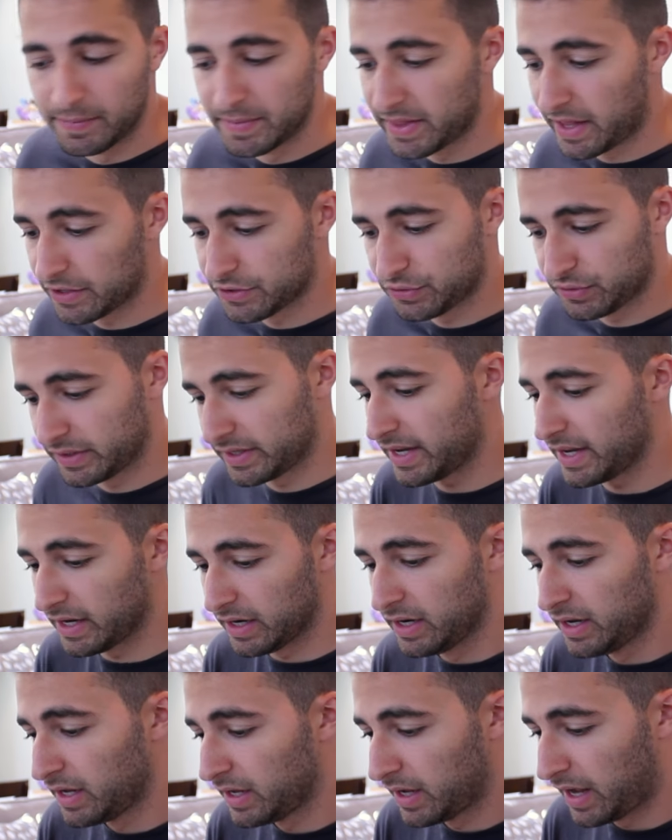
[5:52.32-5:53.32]
I mean, that was really
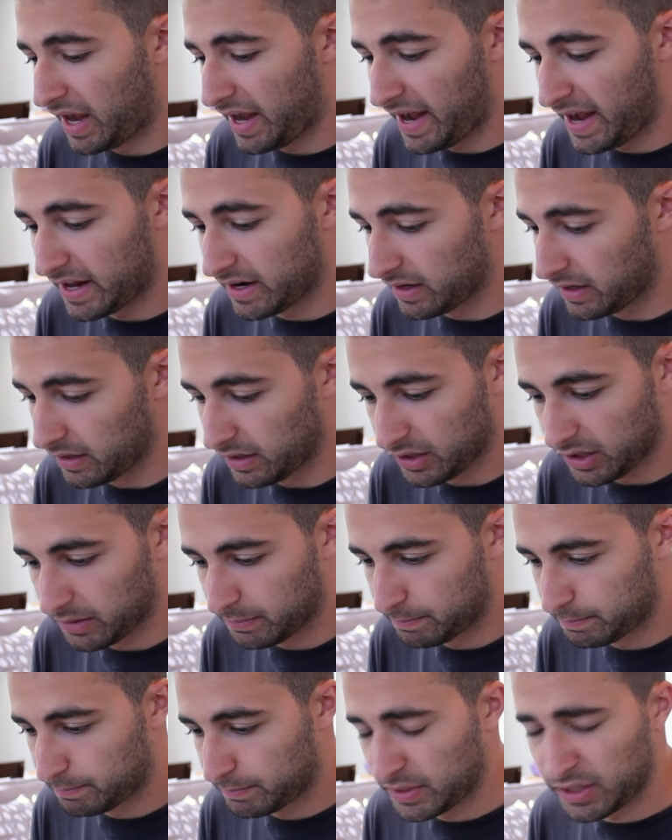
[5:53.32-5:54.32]
it. I had
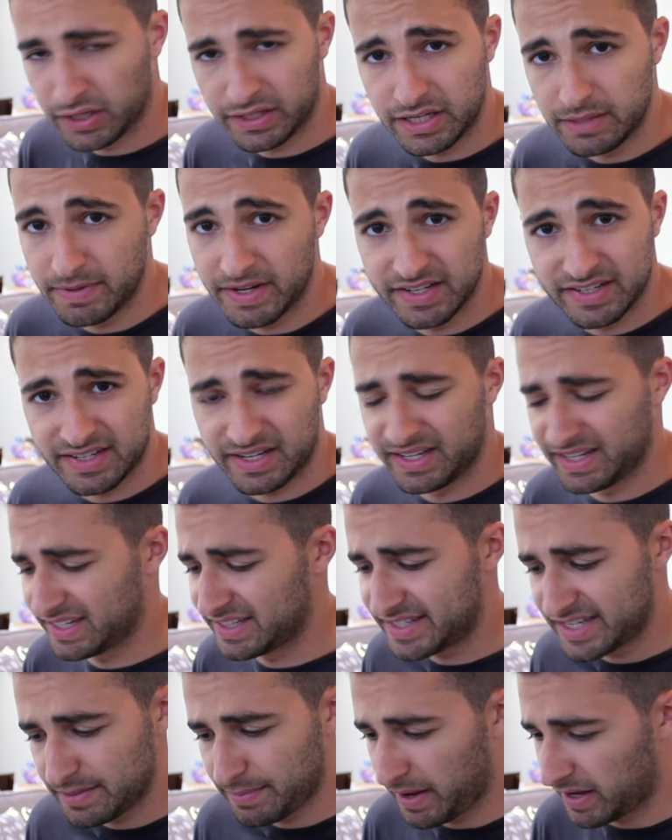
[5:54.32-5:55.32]
a plucky bass line, like
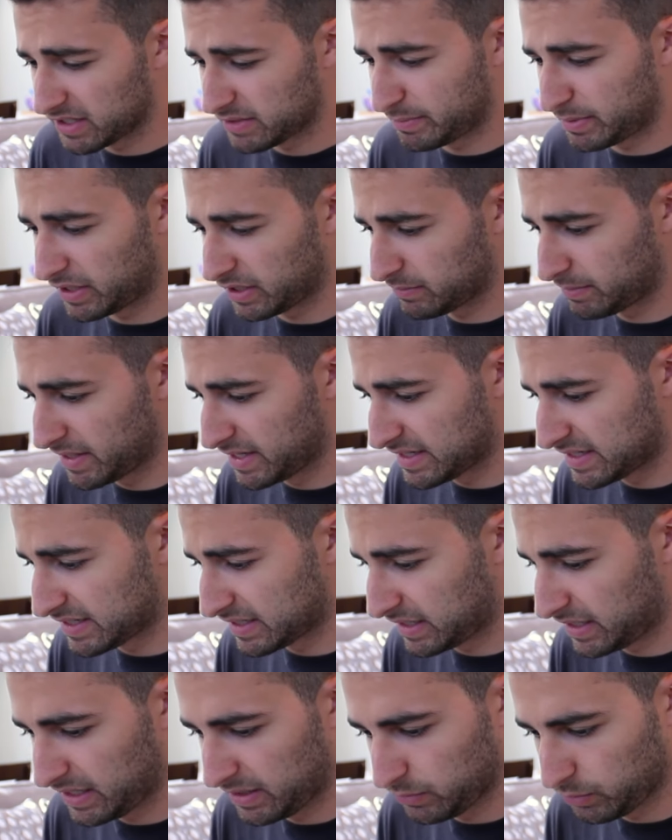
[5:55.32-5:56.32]
a deep house pluck bass
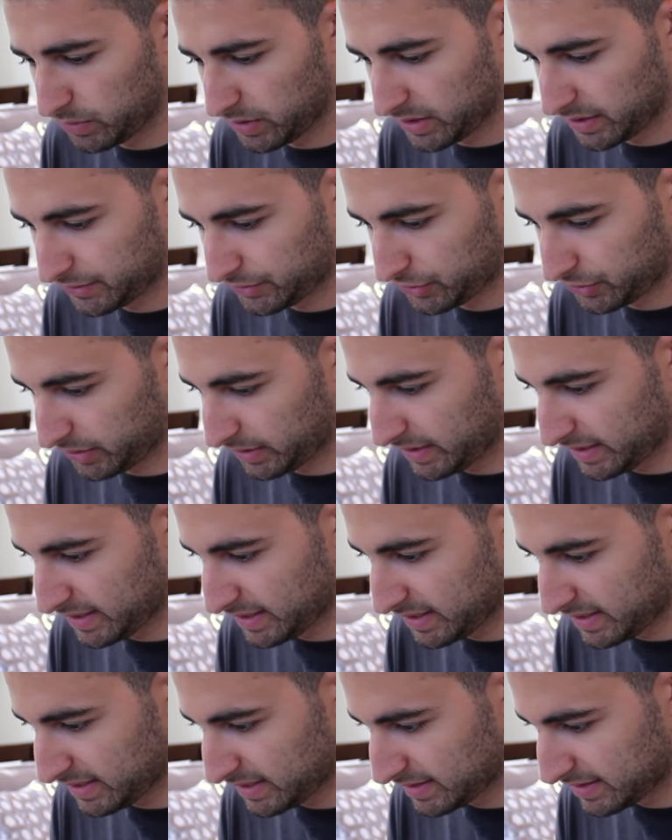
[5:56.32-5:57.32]
line, which
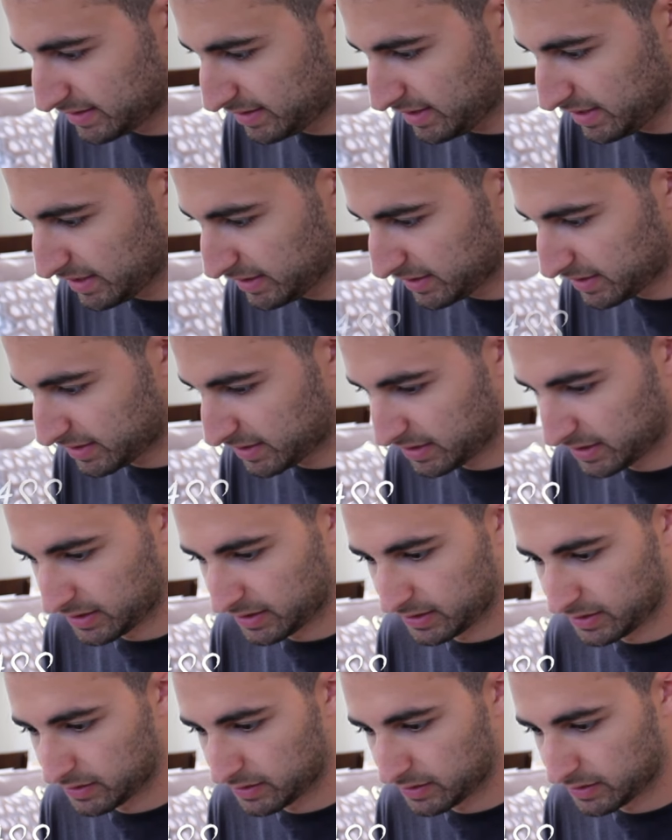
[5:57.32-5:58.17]
is this.